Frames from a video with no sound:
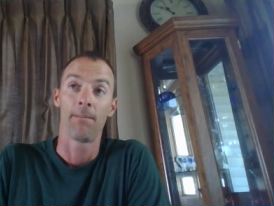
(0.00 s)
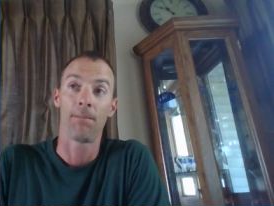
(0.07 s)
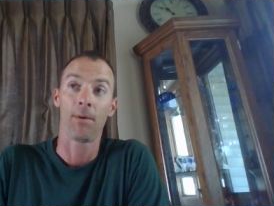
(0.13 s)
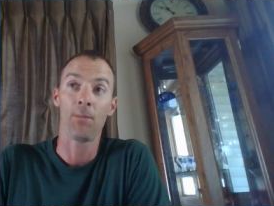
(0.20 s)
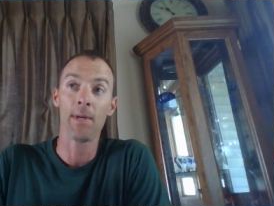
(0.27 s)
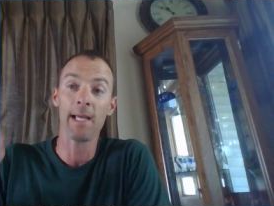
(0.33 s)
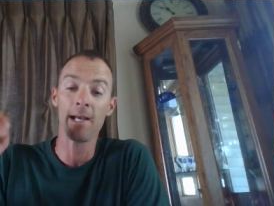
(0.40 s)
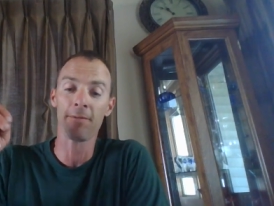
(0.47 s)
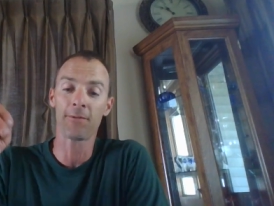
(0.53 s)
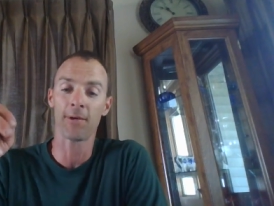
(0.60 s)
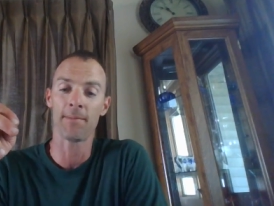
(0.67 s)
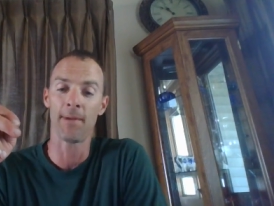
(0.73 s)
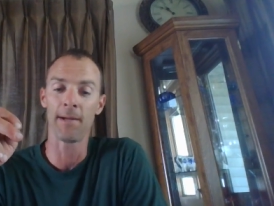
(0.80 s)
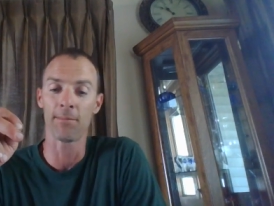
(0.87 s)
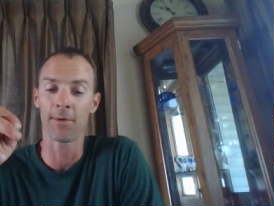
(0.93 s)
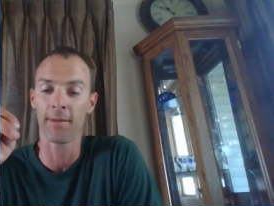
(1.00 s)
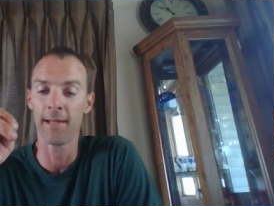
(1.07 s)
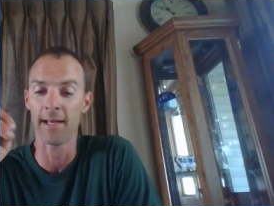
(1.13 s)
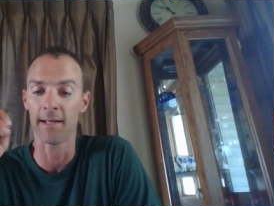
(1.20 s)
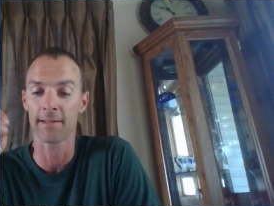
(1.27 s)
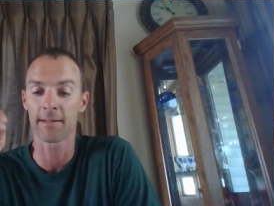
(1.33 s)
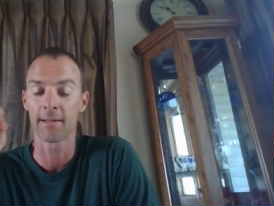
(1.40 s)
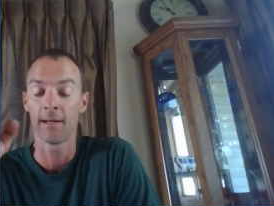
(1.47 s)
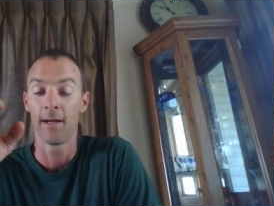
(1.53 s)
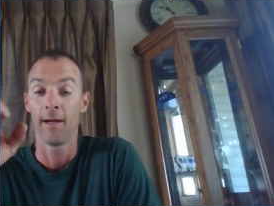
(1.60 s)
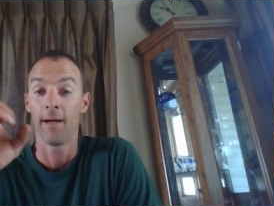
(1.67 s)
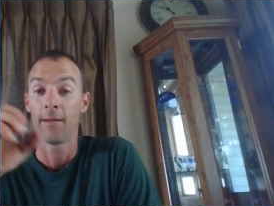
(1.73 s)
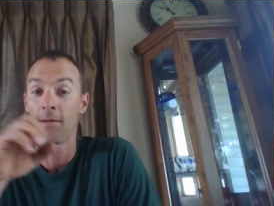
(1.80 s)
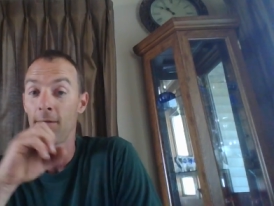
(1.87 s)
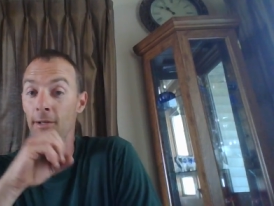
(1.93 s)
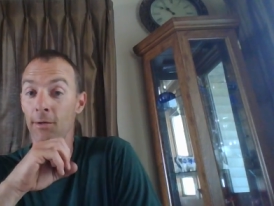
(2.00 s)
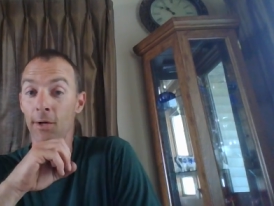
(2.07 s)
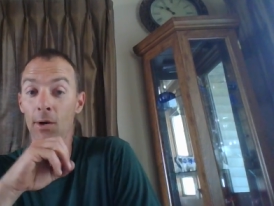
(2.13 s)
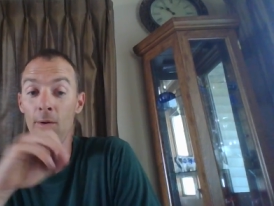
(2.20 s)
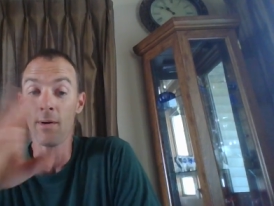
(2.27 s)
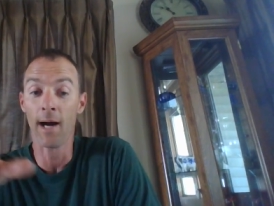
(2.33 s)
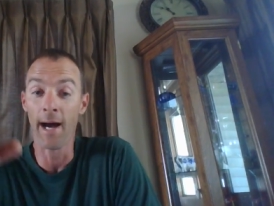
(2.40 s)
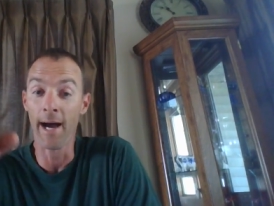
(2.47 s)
But we have to remember this. There are no